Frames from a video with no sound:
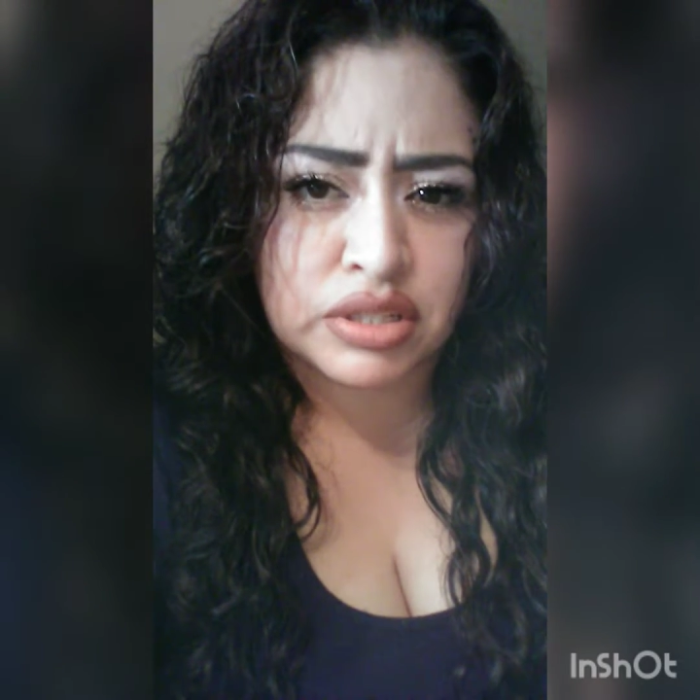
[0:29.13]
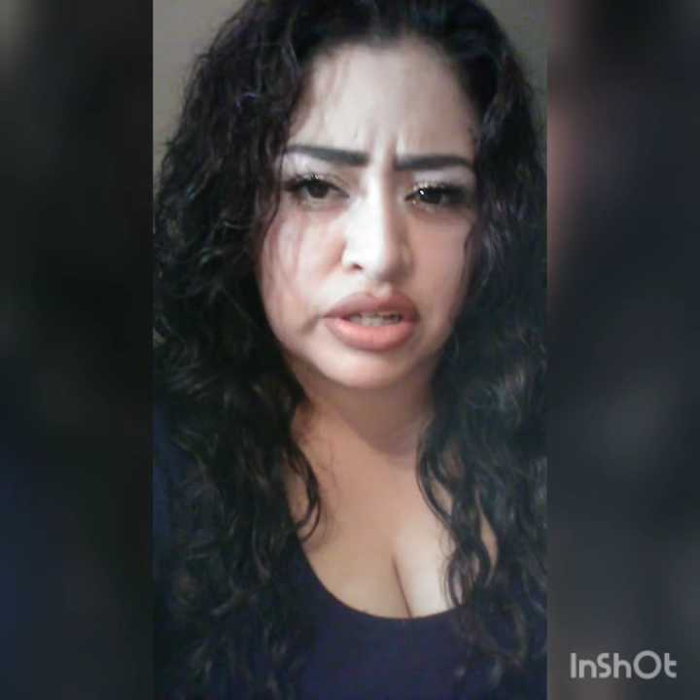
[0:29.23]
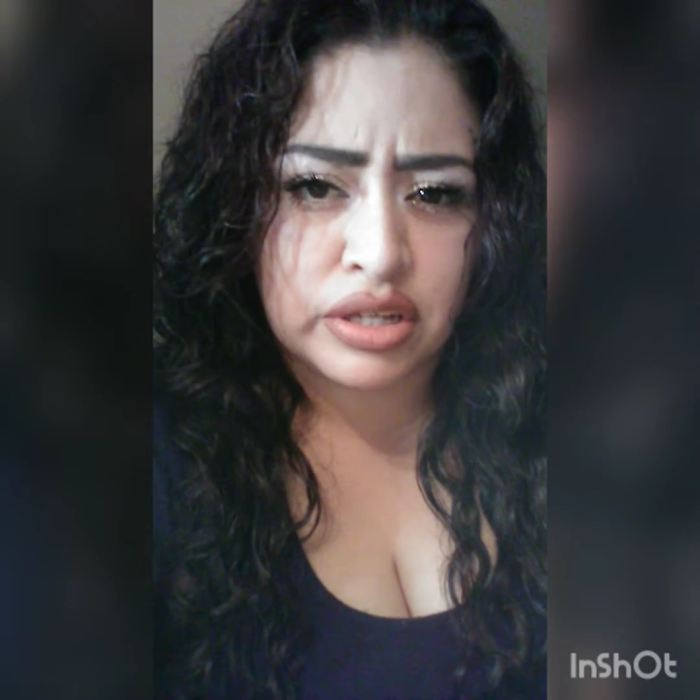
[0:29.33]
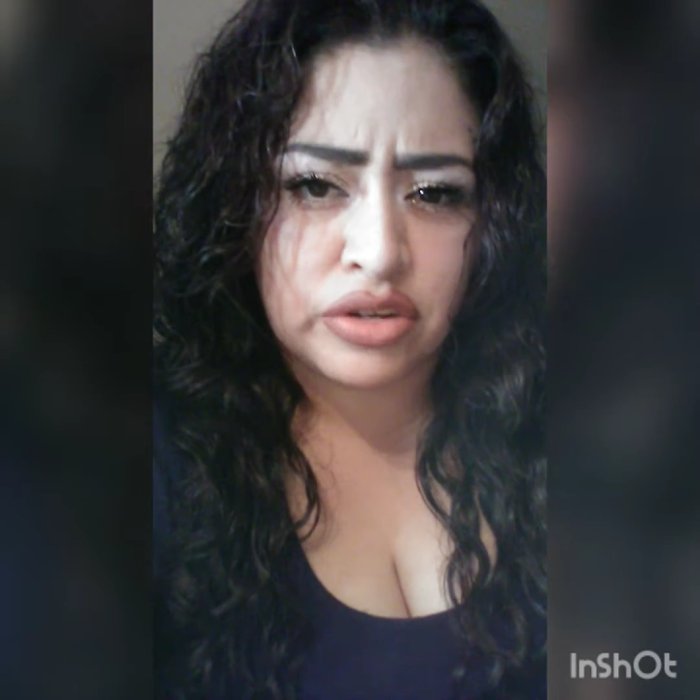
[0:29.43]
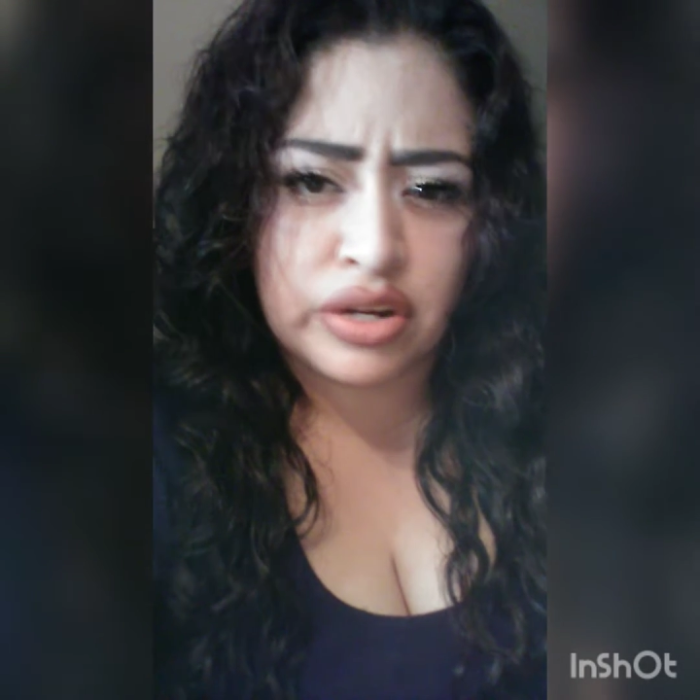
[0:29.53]

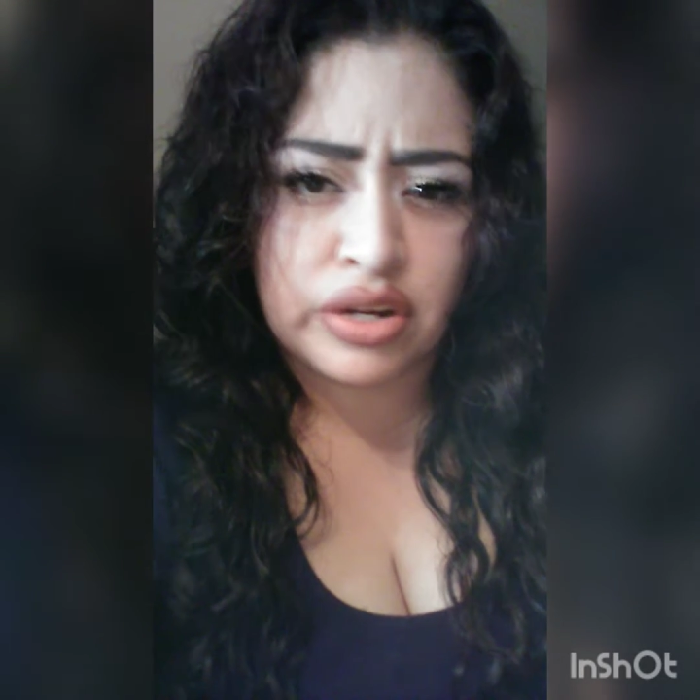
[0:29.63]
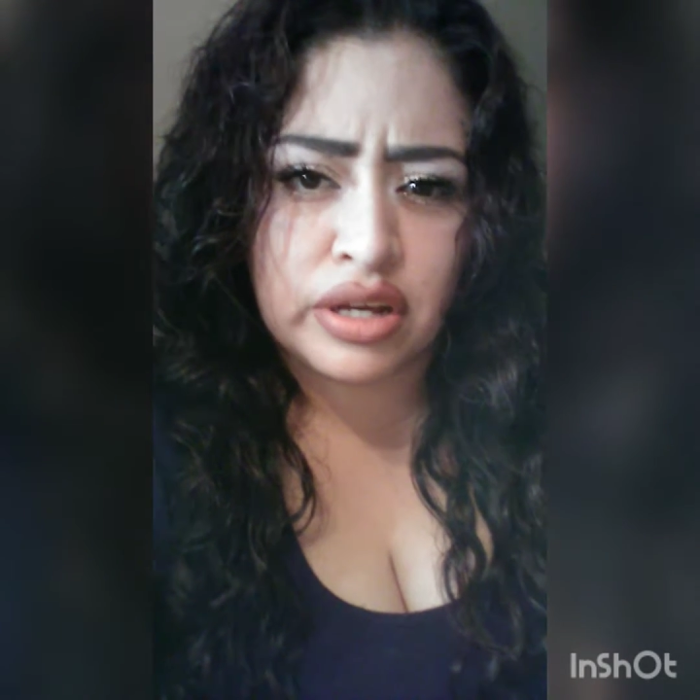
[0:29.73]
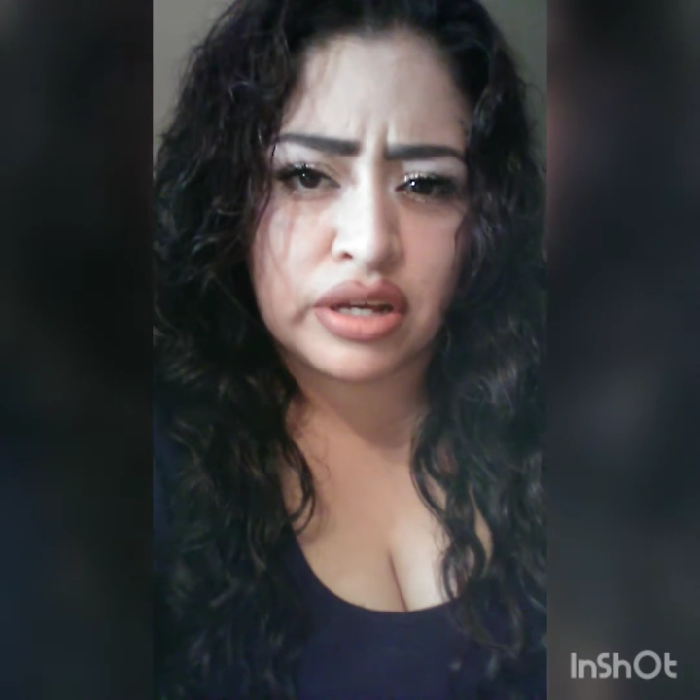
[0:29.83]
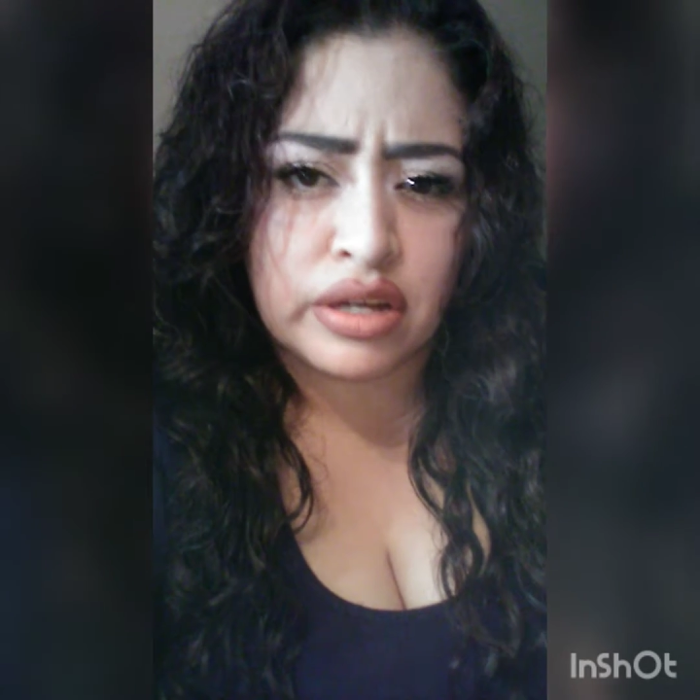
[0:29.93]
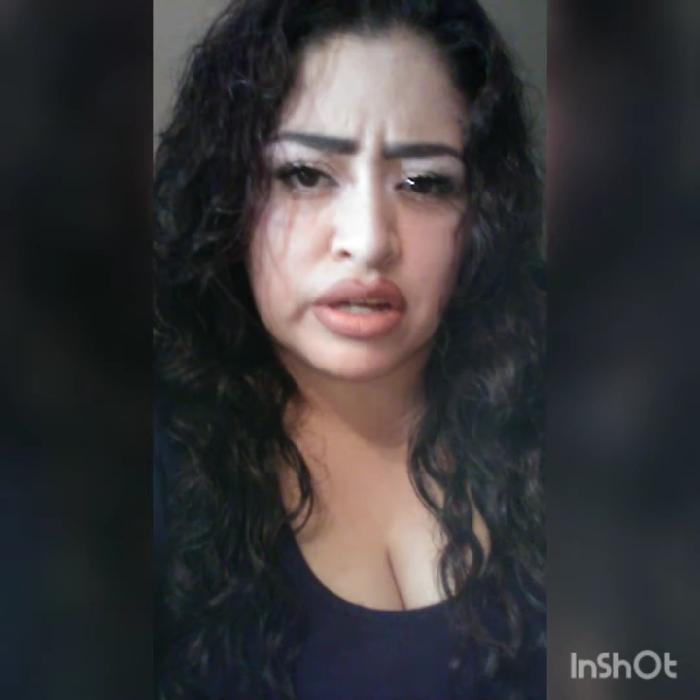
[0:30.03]
internet,
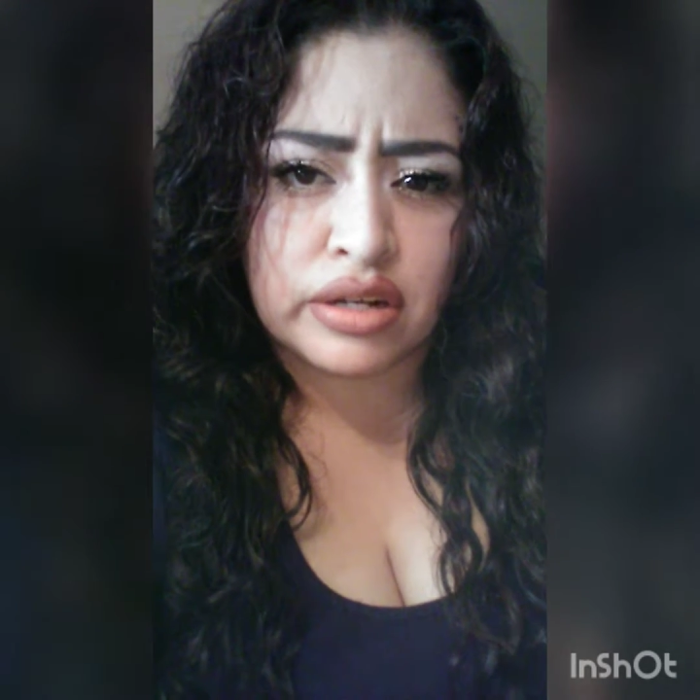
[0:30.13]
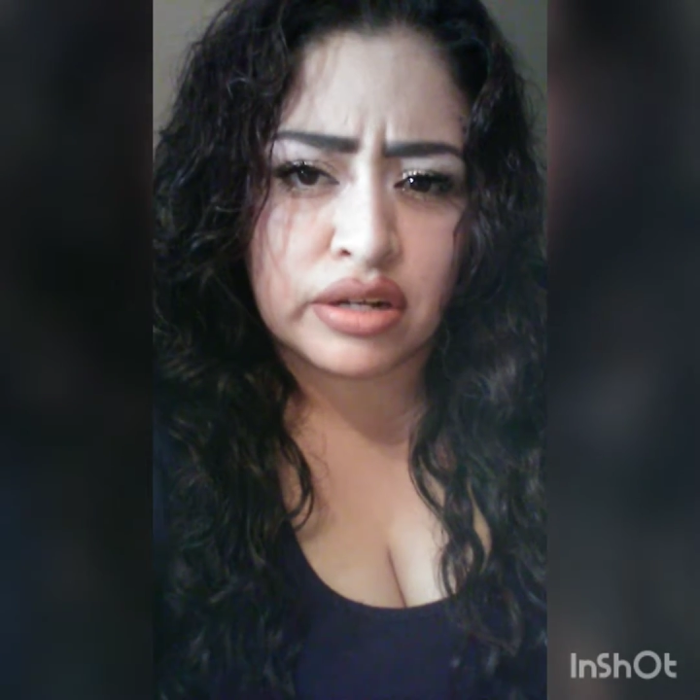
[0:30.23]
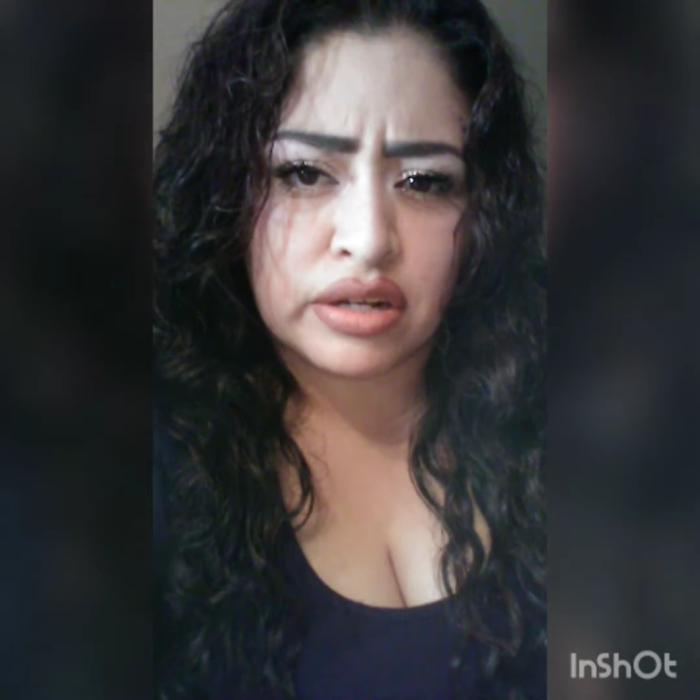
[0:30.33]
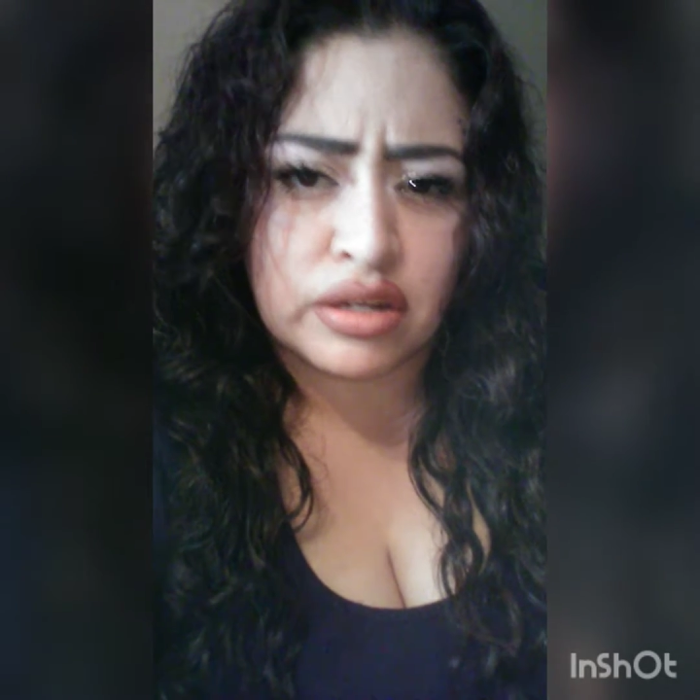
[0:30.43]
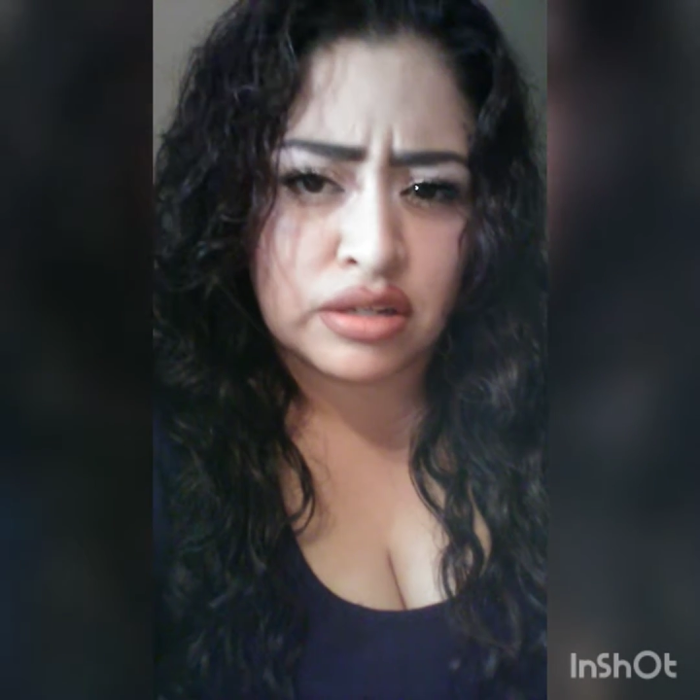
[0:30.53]
and uh,